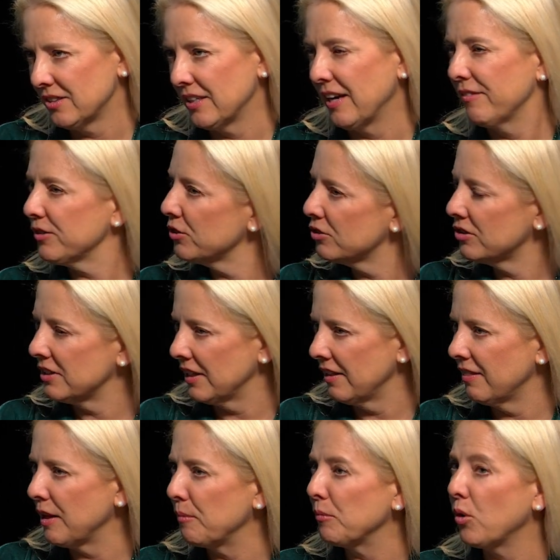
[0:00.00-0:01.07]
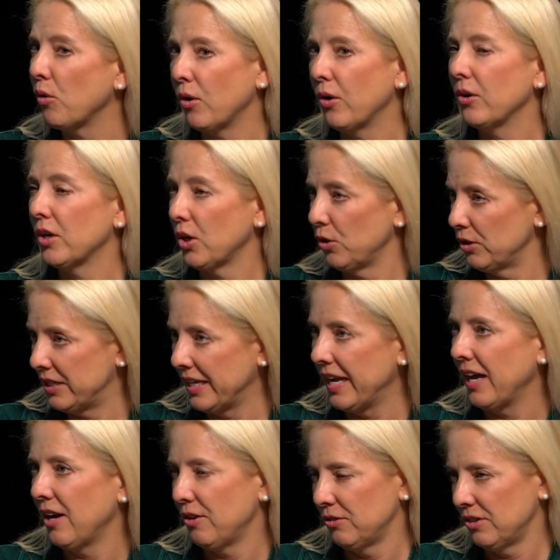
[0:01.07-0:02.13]
Have you seen them go
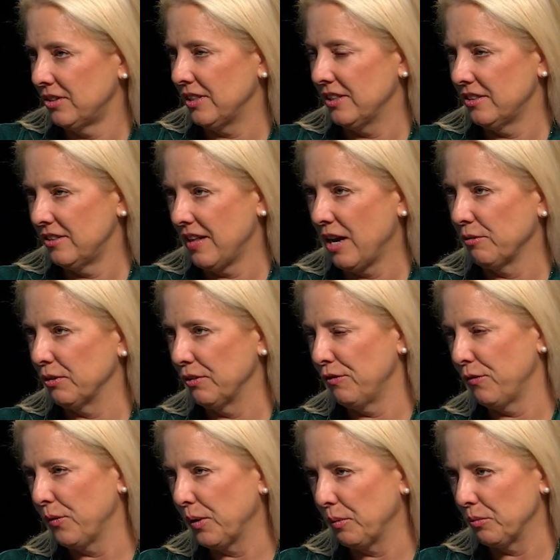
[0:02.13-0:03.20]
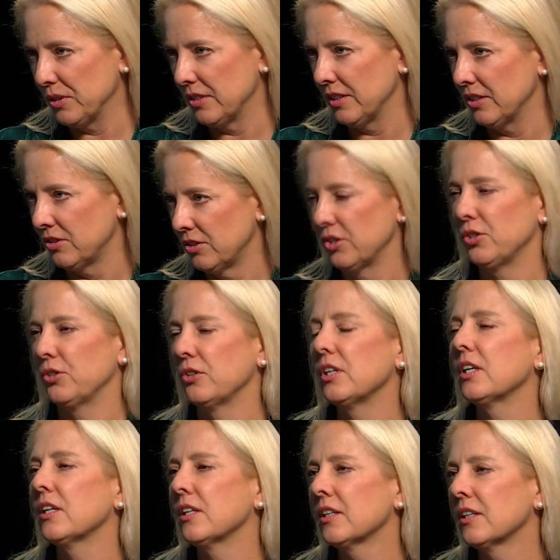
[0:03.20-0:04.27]
down since that reform was
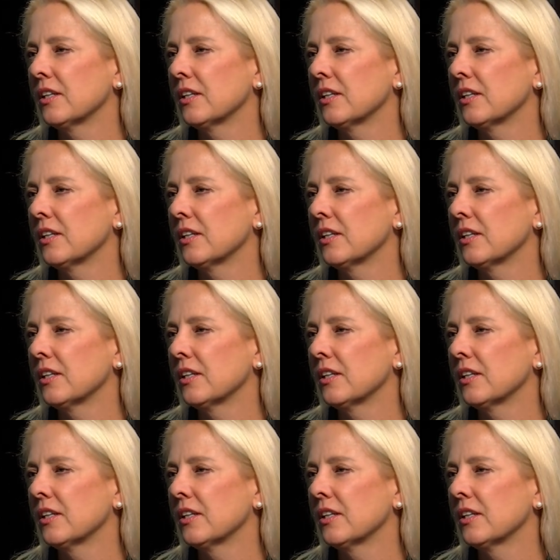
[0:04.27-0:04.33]
instituted?